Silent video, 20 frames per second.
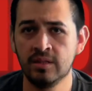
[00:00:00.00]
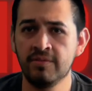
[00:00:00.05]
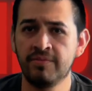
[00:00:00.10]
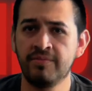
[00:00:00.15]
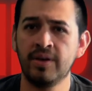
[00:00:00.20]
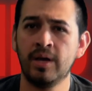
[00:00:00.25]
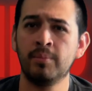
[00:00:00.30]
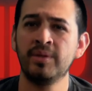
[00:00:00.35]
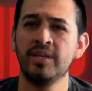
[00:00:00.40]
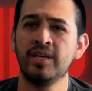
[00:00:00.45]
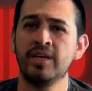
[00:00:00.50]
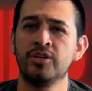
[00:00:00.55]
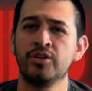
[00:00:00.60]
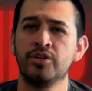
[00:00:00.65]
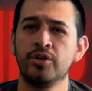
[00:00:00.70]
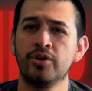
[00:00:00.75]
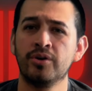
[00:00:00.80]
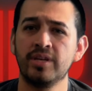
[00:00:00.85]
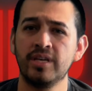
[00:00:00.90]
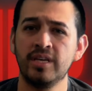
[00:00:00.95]
The family
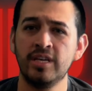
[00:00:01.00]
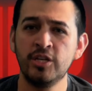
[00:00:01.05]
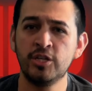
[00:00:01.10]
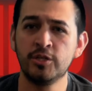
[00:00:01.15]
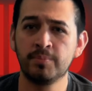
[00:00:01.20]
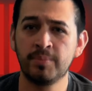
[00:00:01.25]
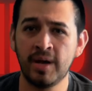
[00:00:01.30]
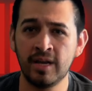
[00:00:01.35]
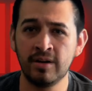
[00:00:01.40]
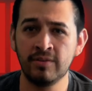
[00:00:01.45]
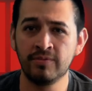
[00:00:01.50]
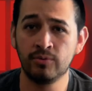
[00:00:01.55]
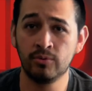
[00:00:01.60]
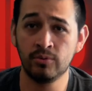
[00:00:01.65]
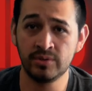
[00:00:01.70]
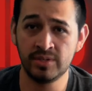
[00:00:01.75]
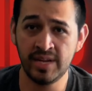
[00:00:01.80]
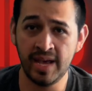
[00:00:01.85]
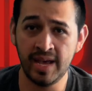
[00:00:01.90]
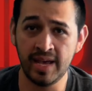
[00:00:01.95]
endured each
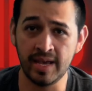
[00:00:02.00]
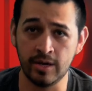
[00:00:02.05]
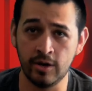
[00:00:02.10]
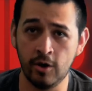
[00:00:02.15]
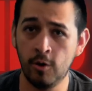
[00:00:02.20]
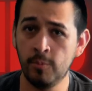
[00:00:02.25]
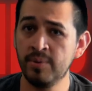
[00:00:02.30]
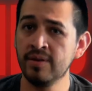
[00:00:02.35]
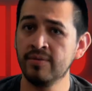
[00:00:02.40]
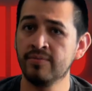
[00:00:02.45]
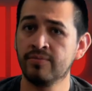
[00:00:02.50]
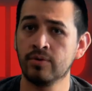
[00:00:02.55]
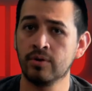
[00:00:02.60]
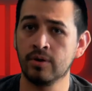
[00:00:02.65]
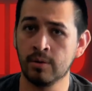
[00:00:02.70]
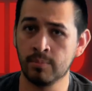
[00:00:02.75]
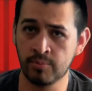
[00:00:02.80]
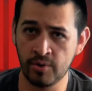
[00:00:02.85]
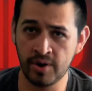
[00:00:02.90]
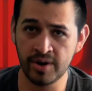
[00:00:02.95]
painful day, hoping for
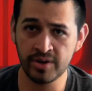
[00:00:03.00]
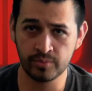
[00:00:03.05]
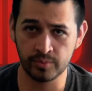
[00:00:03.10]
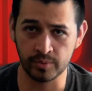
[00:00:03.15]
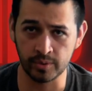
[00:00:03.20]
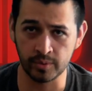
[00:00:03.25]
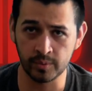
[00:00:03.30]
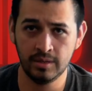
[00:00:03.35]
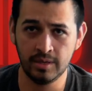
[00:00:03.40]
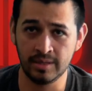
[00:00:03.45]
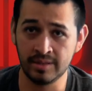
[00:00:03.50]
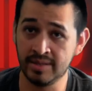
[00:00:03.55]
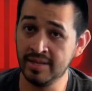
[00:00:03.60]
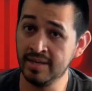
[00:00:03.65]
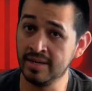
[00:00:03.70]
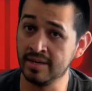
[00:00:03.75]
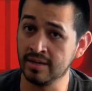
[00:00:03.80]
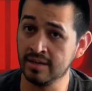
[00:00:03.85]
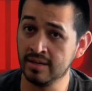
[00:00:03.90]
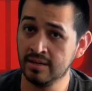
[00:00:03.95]
a breakthrough, and
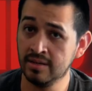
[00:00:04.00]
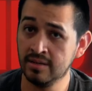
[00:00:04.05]
then,